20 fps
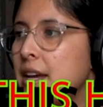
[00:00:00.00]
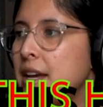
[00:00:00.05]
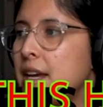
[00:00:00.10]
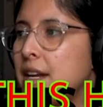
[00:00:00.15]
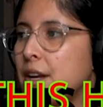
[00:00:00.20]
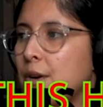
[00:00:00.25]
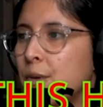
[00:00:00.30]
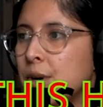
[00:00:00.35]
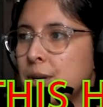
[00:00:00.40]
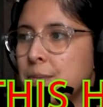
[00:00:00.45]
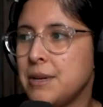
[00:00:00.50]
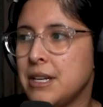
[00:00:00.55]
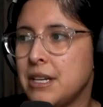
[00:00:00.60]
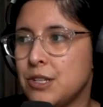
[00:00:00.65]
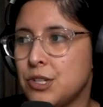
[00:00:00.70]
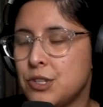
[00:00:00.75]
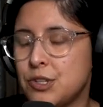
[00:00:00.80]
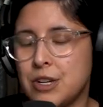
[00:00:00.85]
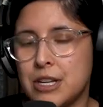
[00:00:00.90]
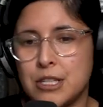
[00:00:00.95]
And I want to be
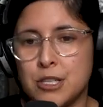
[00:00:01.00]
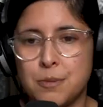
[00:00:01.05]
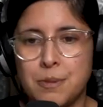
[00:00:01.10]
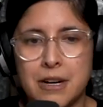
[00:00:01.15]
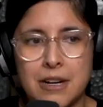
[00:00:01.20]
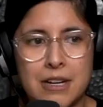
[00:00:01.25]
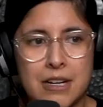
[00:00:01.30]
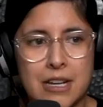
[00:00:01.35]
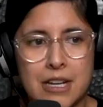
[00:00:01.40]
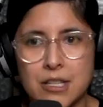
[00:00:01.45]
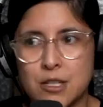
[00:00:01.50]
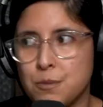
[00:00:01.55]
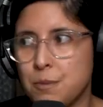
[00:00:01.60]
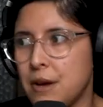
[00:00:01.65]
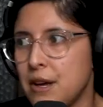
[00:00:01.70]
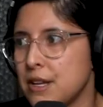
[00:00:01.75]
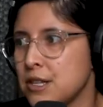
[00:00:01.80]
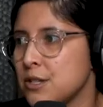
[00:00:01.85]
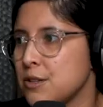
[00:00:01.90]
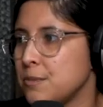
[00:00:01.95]
as transparent as
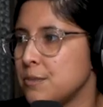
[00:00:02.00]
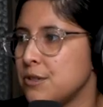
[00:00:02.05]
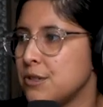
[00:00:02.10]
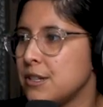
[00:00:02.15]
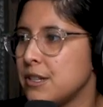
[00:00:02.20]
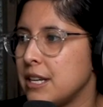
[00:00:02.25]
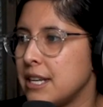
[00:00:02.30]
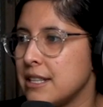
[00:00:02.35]
possible